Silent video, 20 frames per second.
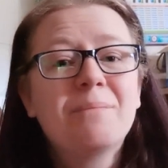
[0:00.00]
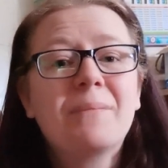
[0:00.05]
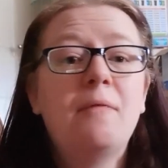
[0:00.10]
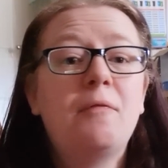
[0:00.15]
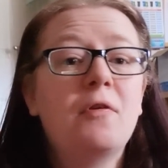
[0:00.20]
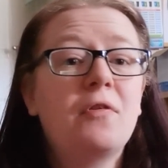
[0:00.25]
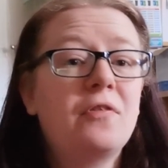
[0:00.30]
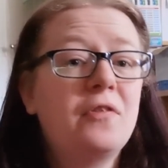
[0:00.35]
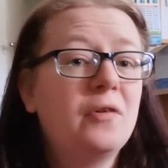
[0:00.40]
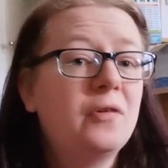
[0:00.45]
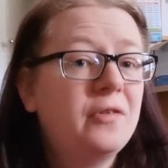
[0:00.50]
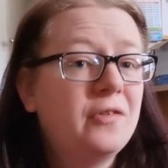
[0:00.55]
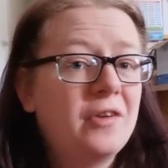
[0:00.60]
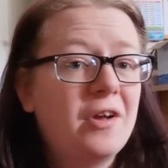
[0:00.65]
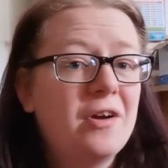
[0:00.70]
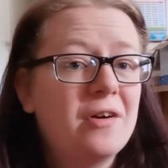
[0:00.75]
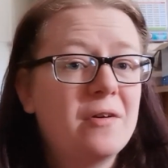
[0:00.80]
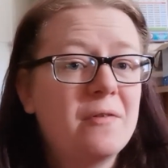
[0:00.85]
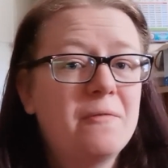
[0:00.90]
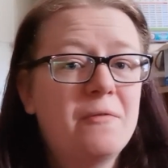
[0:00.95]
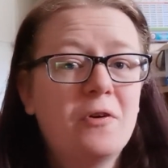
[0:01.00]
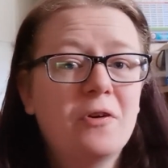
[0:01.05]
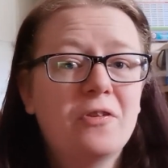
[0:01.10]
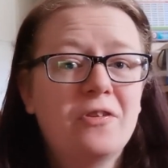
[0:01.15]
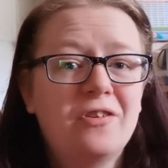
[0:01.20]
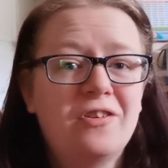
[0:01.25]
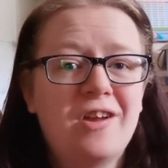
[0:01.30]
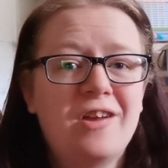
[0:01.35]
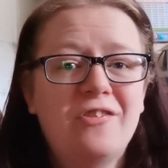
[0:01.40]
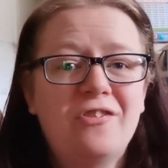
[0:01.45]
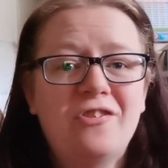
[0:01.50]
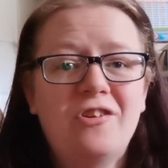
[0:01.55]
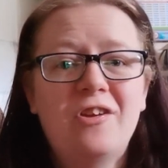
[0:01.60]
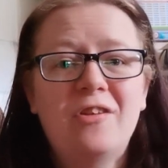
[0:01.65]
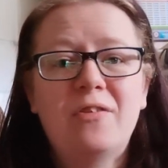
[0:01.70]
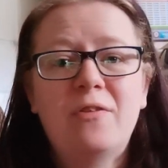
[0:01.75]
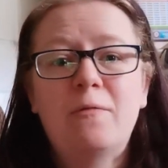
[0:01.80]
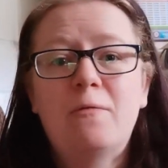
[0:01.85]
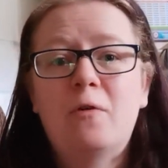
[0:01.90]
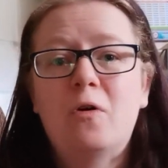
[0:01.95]
If you're still stuck for
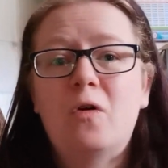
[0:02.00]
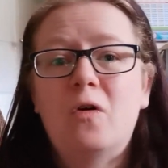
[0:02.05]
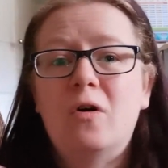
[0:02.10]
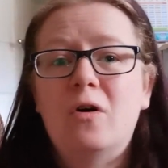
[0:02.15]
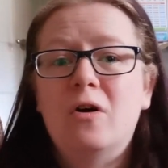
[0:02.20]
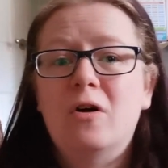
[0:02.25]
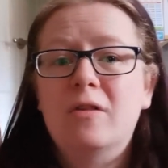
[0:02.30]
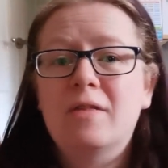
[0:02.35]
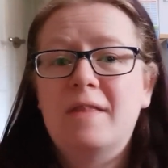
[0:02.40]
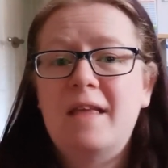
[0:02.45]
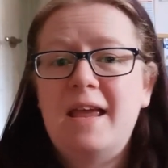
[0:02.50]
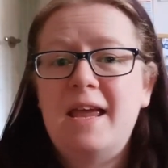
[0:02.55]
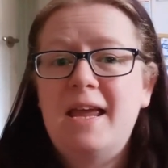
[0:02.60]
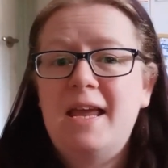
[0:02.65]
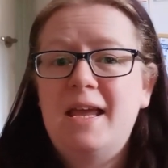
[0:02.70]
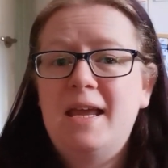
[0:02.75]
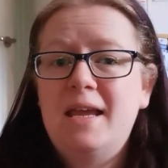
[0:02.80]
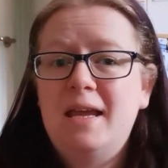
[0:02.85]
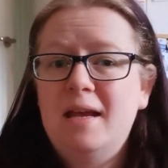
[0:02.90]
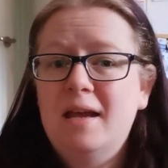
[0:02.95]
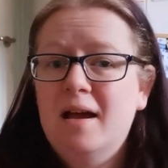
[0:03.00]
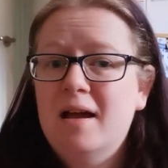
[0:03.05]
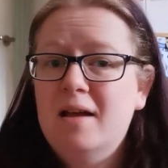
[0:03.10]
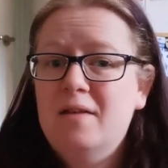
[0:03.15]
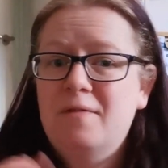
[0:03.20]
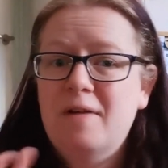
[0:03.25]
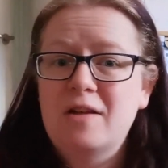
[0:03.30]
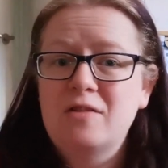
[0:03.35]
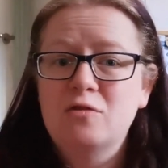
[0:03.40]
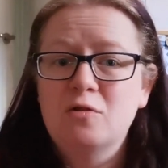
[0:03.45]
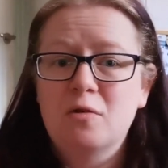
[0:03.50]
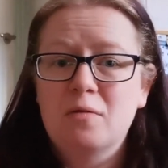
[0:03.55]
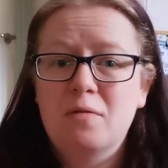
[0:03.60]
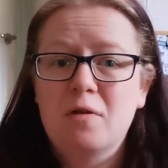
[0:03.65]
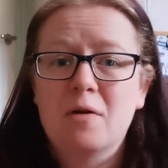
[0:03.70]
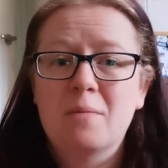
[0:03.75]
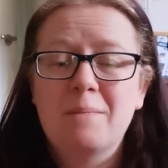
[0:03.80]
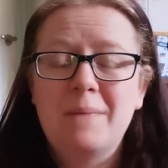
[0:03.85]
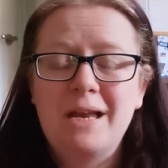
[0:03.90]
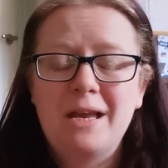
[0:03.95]
suggestions for the
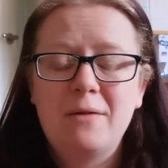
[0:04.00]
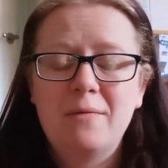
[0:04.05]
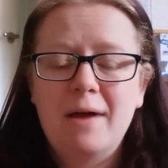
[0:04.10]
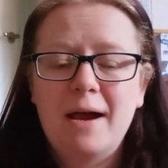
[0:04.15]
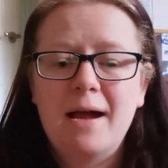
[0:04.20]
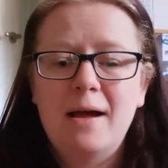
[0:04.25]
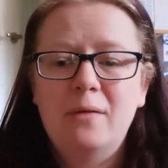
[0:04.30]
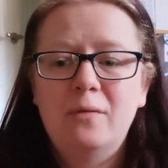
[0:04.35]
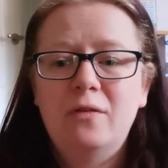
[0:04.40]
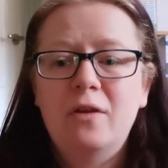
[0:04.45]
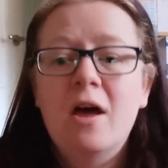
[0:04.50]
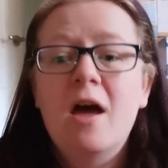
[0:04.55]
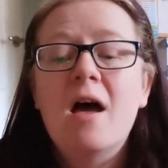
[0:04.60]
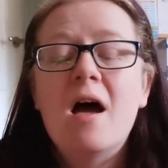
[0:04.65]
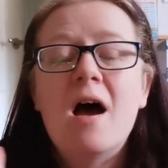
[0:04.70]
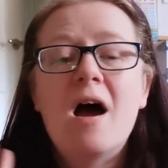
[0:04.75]
Adventurerathon mini round,